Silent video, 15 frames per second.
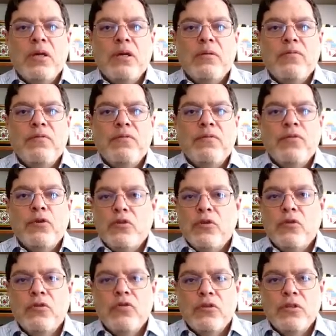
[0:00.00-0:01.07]
they're foot
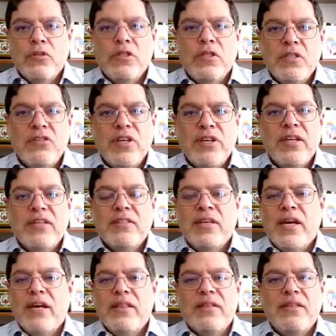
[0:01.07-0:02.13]
soldiers in this
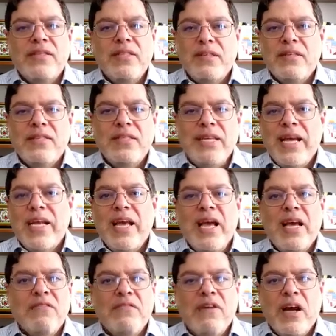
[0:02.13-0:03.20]
genocide.
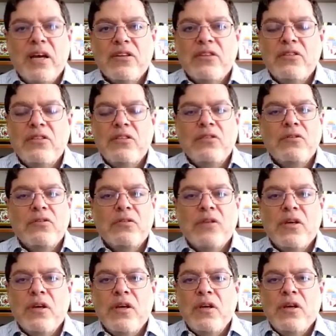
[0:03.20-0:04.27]
CNN, Fox
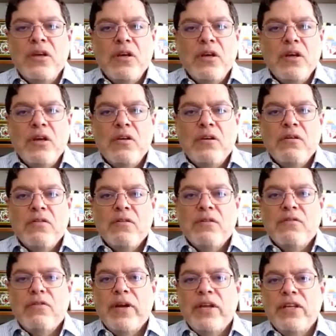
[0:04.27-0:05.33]
News,
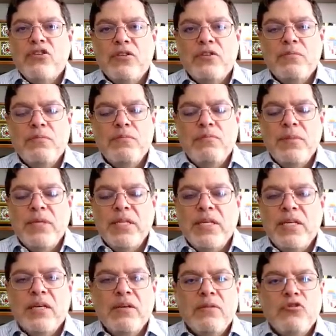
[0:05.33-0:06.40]
the French
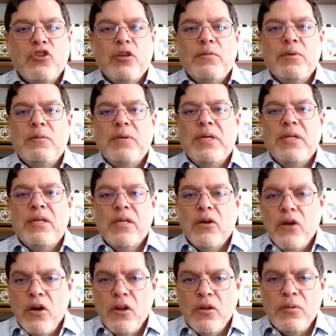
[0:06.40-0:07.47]
media, German media,
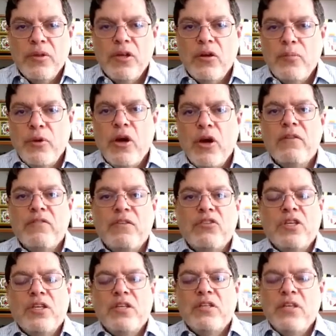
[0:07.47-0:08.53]
they're a part of
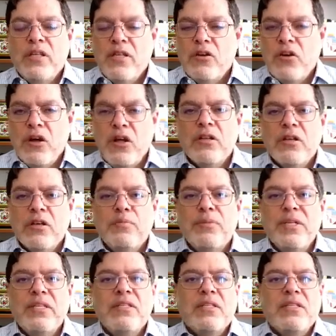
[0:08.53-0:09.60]
this genocide. They're all
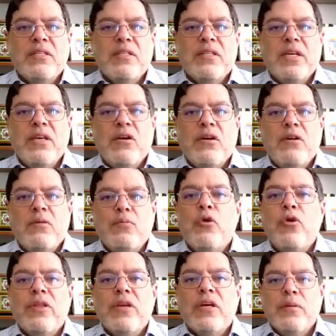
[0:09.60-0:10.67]
complicit. They are
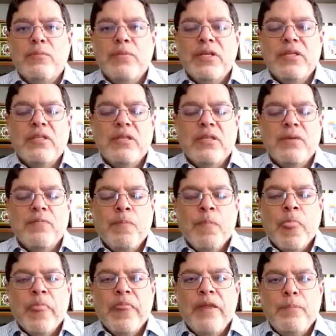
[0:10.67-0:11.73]
more than complicit.
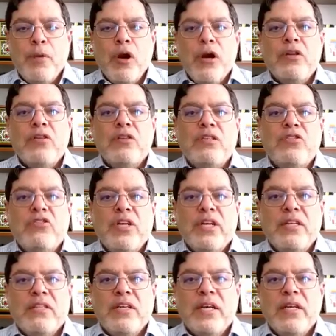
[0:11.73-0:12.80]
They're partners in
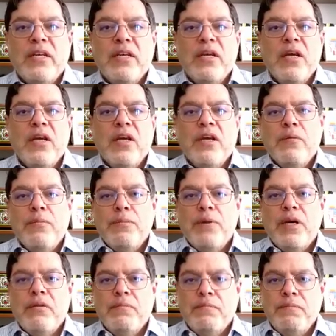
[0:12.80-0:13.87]
genocide.
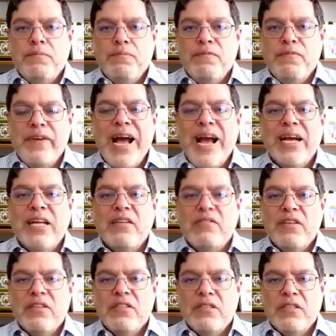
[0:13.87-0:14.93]
But for
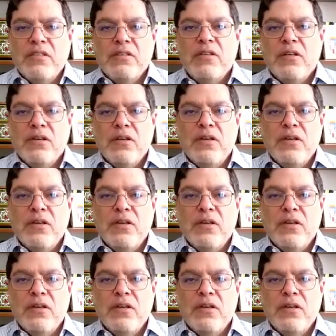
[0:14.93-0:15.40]
activists